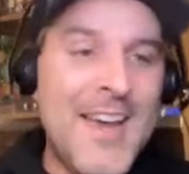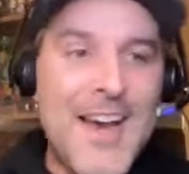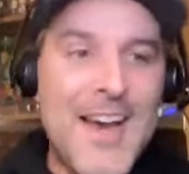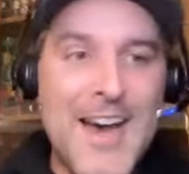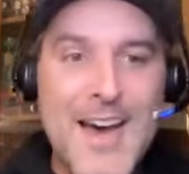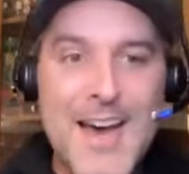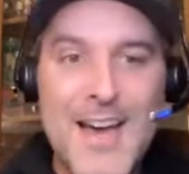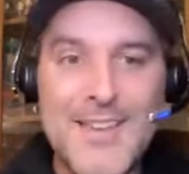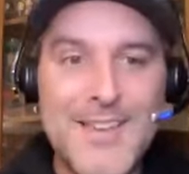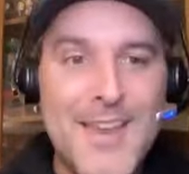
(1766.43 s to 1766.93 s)

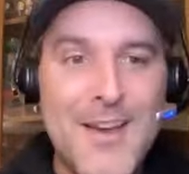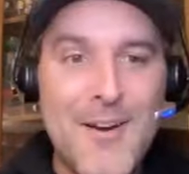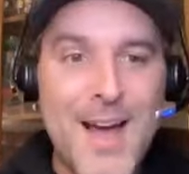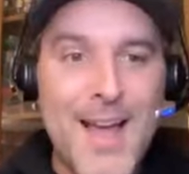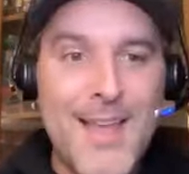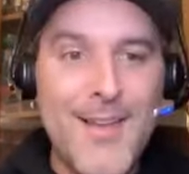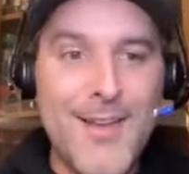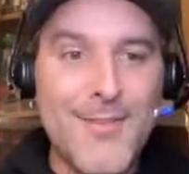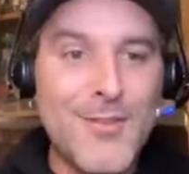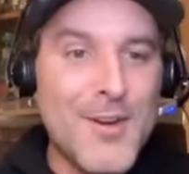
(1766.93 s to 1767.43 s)
Uh, you know,
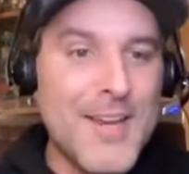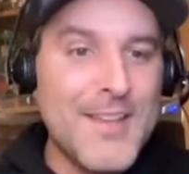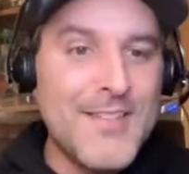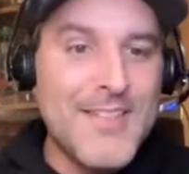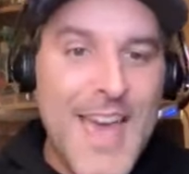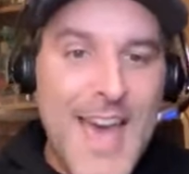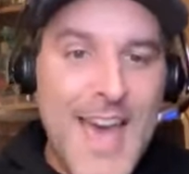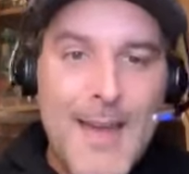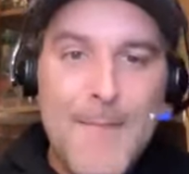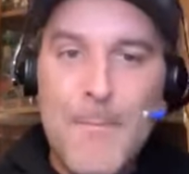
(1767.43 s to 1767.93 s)
I look
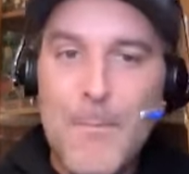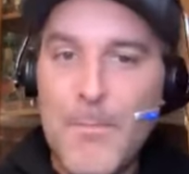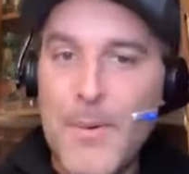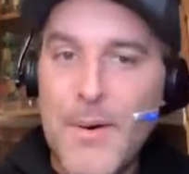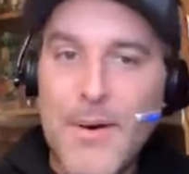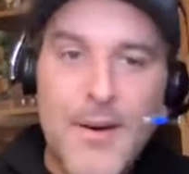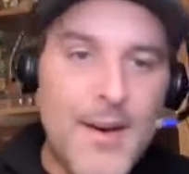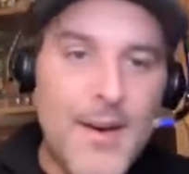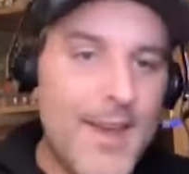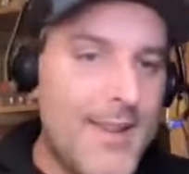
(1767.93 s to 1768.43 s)
at that,
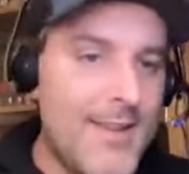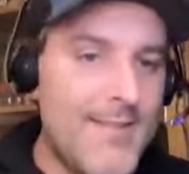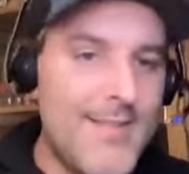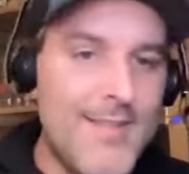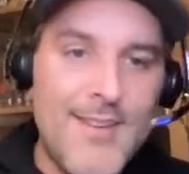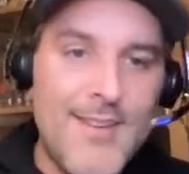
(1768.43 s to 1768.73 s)
but